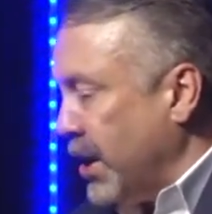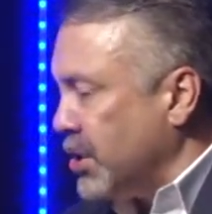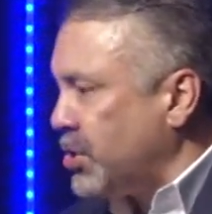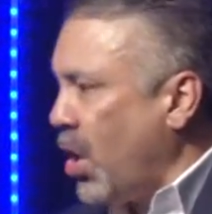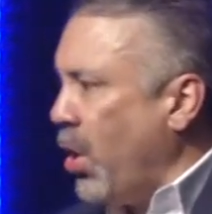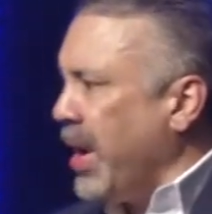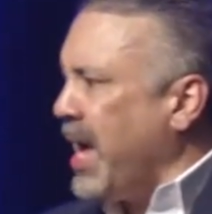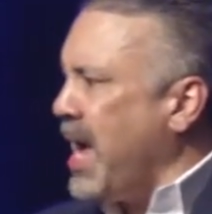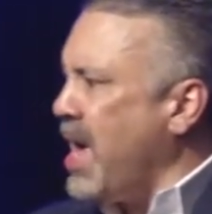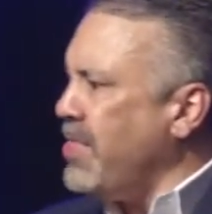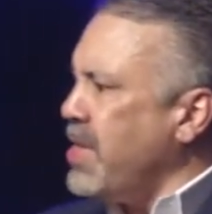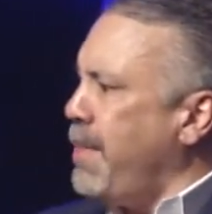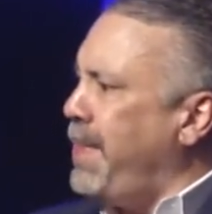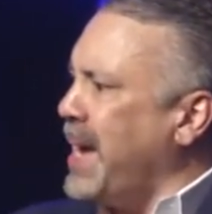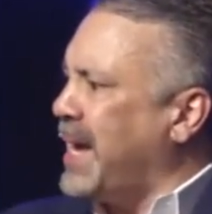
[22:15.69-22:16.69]
So
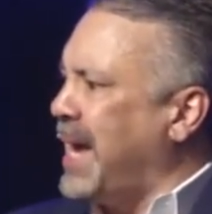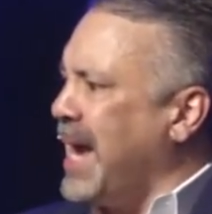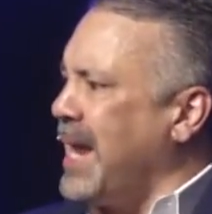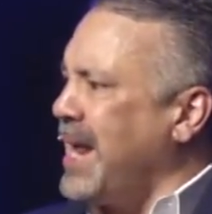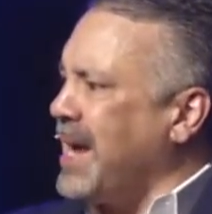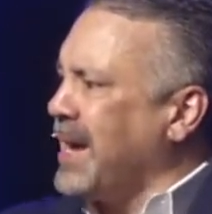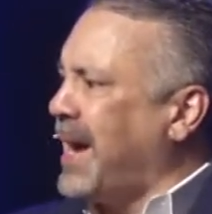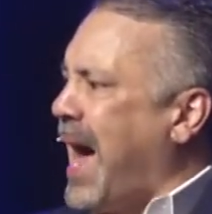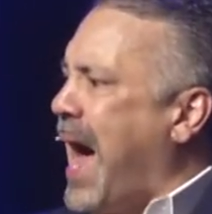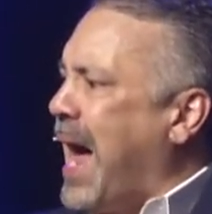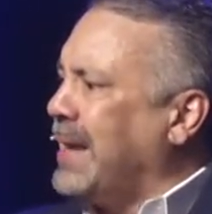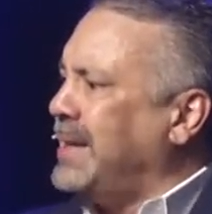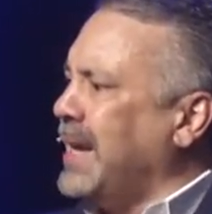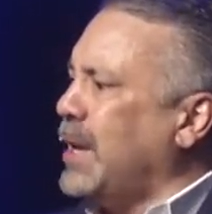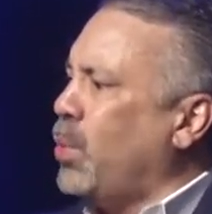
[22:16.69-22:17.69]
in the beginning,
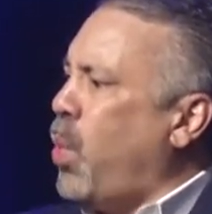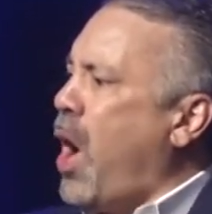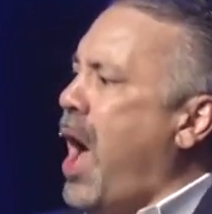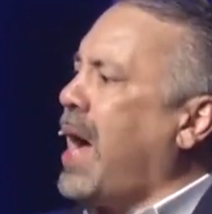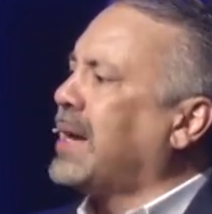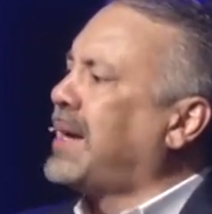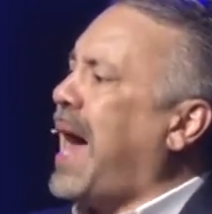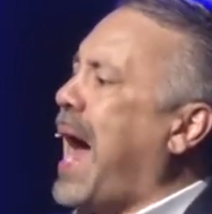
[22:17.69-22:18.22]
God did what?